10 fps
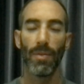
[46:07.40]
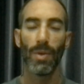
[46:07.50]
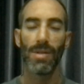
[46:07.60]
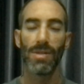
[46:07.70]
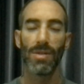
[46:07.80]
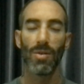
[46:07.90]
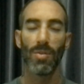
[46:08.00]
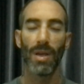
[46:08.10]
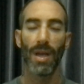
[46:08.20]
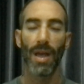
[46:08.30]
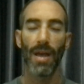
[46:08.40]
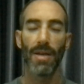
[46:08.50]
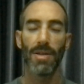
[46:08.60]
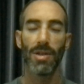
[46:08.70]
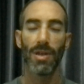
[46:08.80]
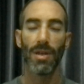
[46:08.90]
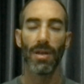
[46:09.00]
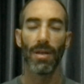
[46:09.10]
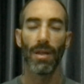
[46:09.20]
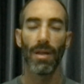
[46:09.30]
wisdom and
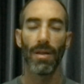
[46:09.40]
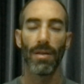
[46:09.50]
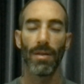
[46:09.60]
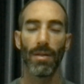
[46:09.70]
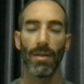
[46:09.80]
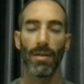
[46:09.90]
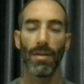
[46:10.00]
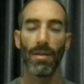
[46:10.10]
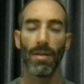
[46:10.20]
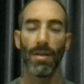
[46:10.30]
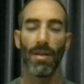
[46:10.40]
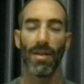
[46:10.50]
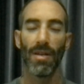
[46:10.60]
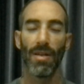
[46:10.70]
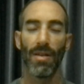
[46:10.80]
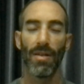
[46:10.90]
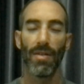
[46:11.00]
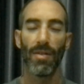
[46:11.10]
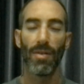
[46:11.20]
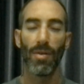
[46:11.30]
energy that
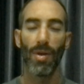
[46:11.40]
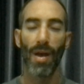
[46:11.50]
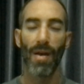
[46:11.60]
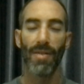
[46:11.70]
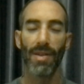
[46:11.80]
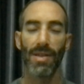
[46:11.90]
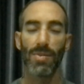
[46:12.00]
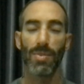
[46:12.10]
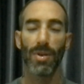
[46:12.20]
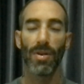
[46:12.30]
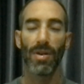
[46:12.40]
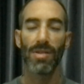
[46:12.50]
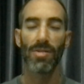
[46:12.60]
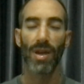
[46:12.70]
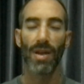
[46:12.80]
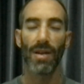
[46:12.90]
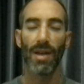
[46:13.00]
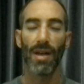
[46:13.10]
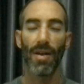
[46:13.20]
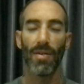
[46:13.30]
you have experienced right
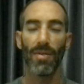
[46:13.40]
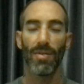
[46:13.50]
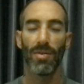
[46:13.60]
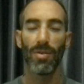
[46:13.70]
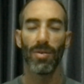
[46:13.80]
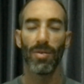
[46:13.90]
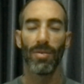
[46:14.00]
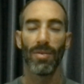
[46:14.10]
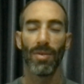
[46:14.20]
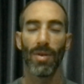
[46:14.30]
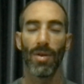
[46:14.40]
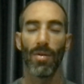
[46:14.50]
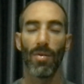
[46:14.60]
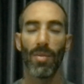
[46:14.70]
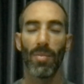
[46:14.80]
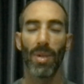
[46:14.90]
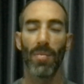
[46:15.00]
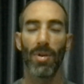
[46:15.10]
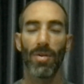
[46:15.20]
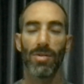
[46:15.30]
now to
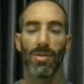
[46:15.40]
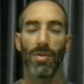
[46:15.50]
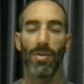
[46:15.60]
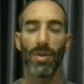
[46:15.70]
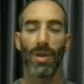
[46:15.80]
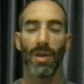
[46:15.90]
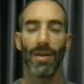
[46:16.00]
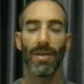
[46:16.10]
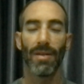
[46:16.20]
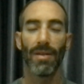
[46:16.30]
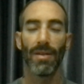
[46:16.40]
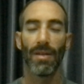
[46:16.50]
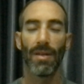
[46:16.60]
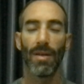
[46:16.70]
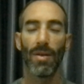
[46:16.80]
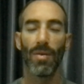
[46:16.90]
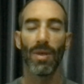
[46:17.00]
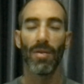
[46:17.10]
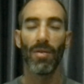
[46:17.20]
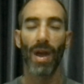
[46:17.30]
remember so you can
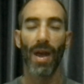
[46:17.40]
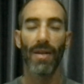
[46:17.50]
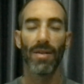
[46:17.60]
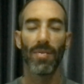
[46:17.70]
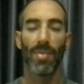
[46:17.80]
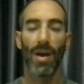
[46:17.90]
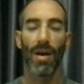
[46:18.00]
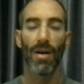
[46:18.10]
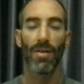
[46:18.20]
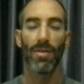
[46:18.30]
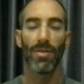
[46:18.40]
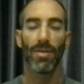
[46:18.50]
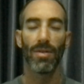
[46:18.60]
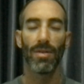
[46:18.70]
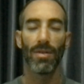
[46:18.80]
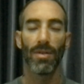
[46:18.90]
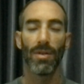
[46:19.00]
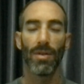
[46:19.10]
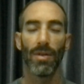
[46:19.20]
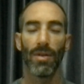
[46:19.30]
write about
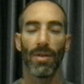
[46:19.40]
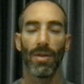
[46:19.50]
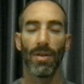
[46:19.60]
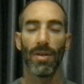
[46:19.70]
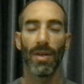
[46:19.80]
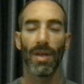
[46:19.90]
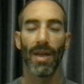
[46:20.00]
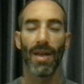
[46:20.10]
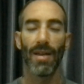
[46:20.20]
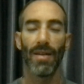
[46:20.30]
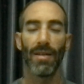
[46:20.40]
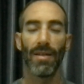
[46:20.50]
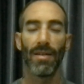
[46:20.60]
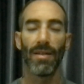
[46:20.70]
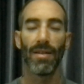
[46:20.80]
and